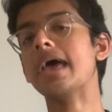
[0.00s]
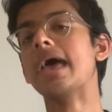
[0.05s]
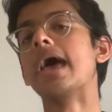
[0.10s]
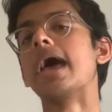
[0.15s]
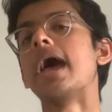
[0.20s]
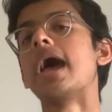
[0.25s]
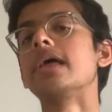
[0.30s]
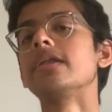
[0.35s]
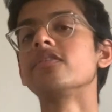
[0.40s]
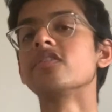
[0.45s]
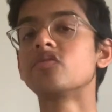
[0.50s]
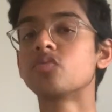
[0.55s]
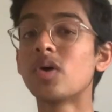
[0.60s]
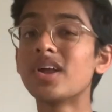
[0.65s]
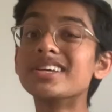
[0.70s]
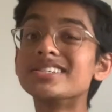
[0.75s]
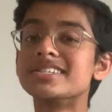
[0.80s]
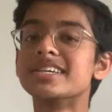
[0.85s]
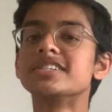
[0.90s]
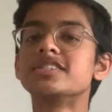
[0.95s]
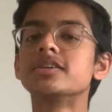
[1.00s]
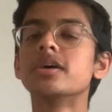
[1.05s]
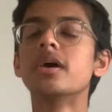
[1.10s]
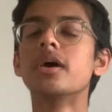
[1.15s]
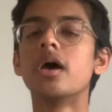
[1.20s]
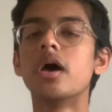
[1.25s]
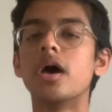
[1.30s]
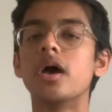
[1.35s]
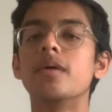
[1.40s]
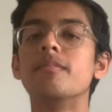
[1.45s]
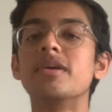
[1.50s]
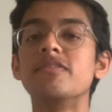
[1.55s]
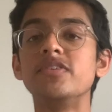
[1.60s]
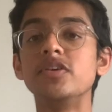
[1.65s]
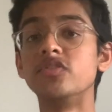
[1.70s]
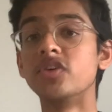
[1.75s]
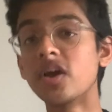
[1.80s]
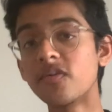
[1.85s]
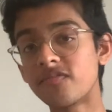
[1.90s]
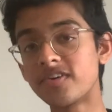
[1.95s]
And as well as this, if you
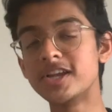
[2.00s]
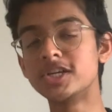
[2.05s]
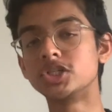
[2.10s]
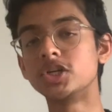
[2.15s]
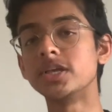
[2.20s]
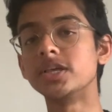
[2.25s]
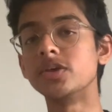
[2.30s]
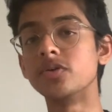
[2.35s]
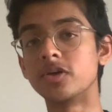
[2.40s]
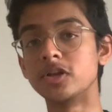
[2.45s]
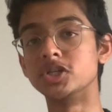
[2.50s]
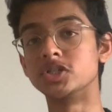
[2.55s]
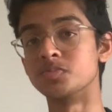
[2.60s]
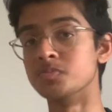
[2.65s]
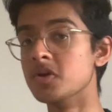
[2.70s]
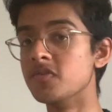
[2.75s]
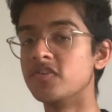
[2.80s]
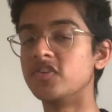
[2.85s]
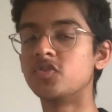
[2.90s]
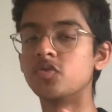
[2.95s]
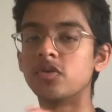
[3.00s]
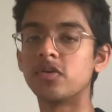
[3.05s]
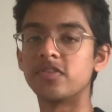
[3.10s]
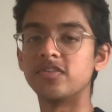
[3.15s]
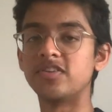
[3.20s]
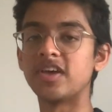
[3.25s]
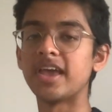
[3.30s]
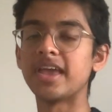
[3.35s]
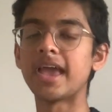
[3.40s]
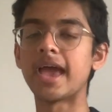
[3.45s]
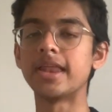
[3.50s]
don't finish it, you can just move it to another day,